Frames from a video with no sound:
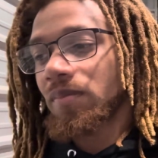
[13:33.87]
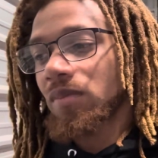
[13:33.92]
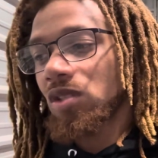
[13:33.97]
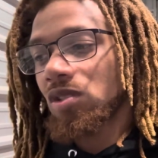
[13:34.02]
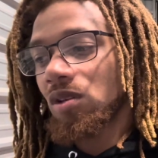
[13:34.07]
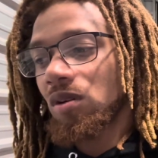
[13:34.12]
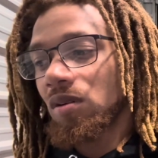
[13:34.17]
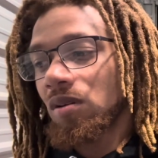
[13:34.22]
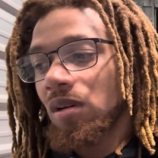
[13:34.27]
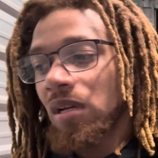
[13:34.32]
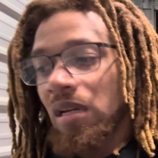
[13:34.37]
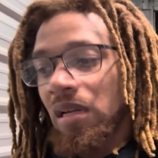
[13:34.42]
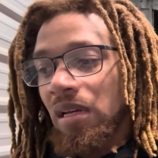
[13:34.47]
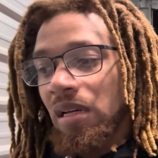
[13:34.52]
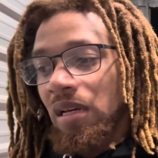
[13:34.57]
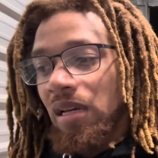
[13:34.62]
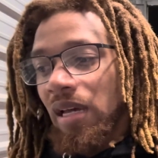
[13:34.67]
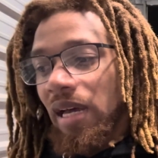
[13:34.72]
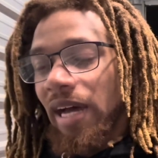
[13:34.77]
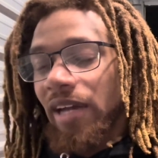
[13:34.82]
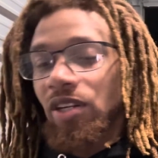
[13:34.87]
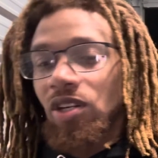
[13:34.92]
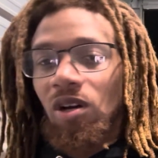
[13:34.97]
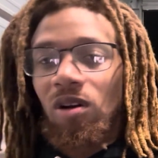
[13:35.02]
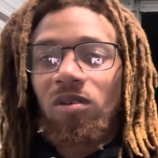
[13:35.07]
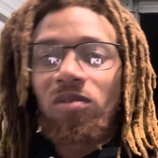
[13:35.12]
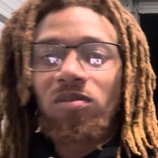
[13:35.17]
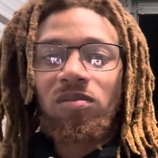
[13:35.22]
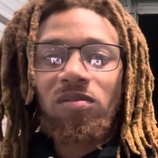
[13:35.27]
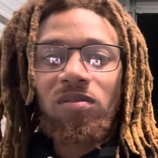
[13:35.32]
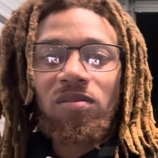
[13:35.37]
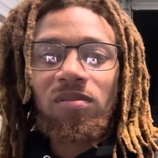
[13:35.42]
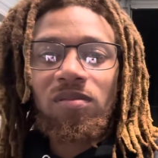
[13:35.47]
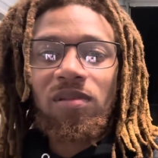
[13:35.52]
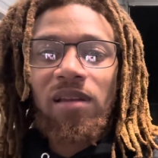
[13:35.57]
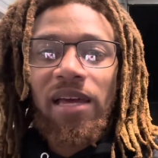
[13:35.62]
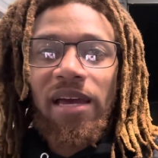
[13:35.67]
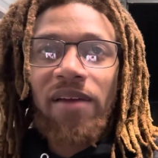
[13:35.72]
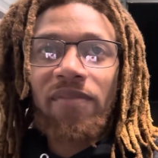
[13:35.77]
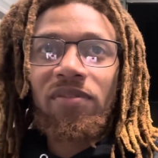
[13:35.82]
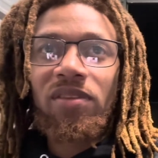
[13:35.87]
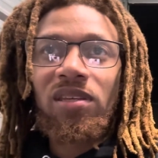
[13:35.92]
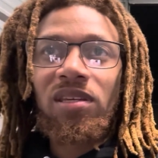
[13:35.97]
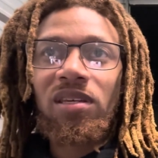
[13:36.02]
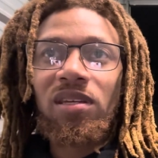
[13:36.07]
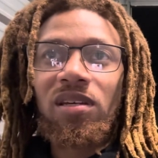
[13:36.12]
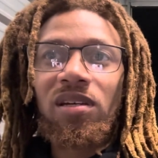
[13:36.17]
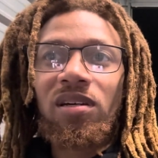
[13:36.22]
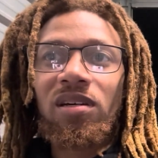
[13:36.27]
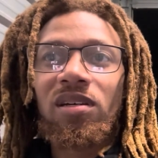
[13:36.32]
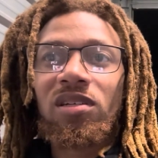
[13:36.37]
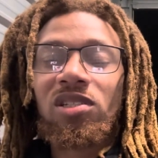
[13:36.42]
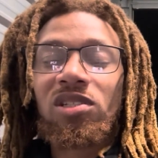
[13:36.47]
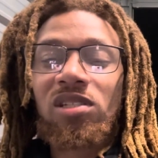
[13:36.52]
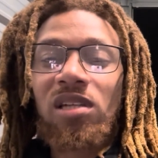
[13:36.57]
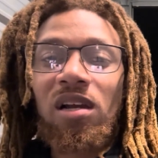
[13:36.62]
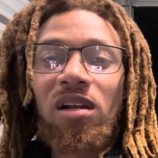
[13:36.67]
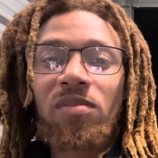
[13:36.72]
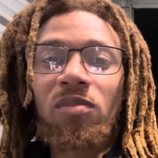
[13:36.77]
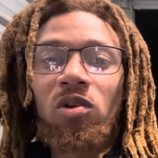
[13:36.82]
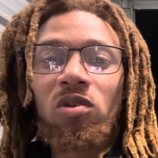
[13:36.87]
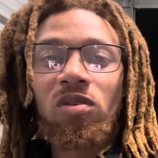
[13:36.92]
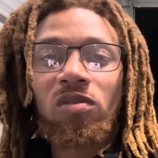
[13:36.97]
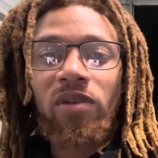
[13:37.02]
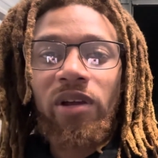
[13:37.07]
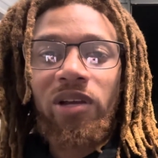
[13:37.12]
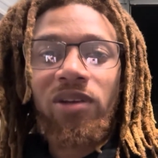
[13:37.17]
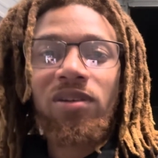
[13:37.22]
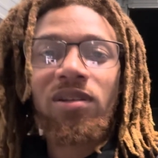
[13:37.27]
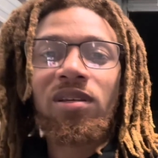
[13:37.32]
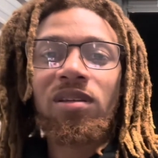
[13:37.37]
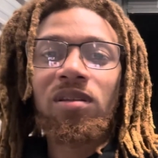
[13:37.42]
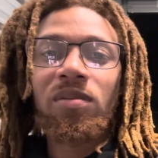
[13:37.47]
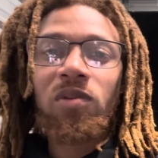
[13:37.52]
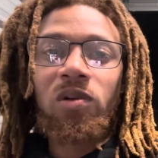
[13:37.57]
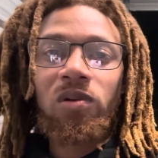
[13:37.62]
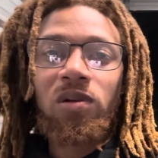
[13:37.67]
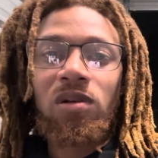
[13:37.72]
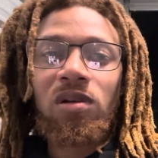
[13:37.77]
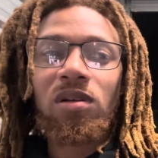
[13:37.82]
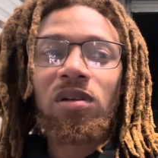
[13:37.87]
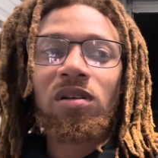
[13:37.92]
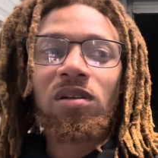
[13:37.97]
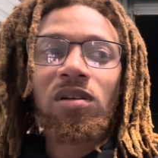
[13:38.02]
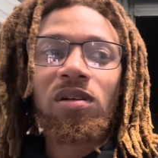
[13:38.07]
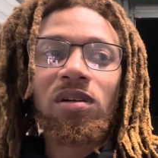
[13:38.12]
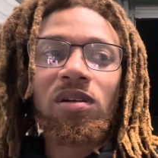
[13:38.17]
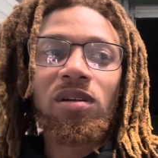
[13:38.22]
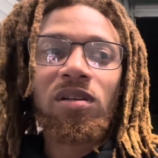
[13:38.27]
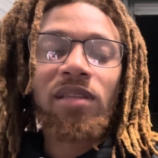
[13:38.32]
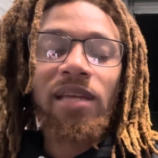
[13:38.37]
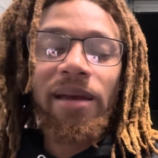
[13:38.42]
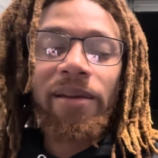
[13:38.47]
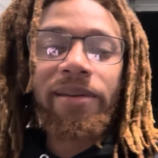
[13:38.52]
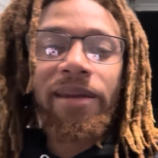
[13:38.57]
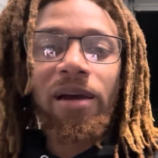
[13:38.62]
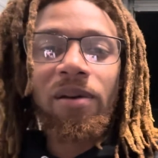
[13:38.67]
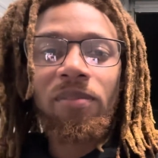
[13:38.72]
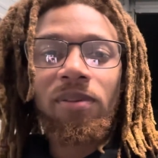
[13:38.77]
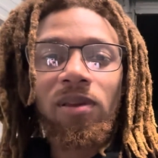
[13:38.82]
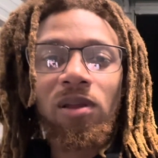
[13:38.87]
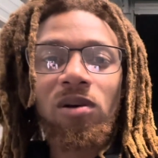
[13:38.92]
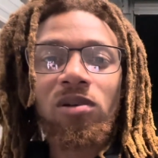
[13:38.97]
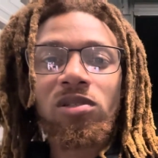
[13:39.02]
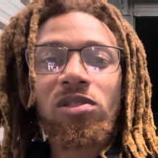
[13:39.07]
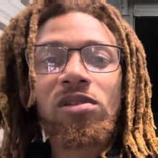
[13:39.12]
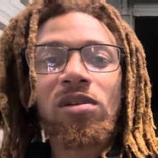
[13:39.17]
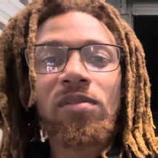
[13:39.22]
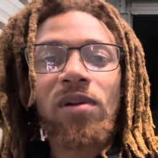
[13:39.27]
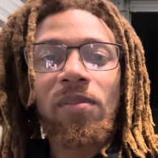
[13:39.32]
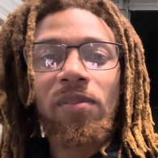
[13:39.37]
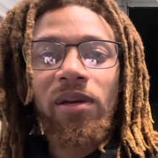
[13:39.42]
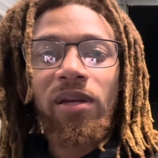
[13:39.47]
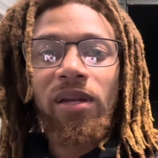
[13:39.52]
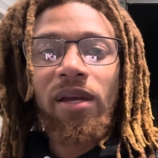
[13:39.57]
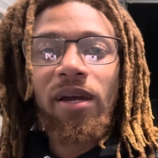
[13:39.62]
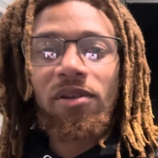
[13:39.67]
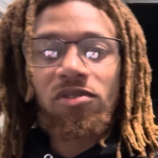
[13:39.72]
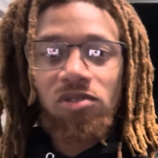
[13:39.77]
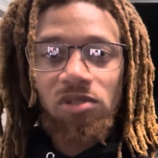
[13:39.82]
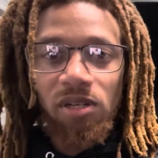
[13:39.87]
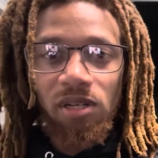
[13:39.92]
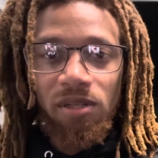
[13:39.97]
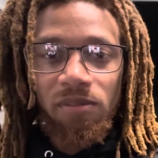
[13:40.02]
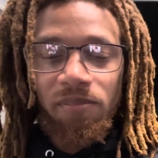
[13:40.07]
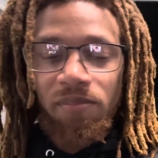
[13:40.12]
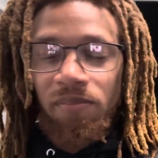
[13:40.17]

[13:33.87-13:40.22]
So I don't have the stock motor record anymore. That now belongs to my buddy Andre.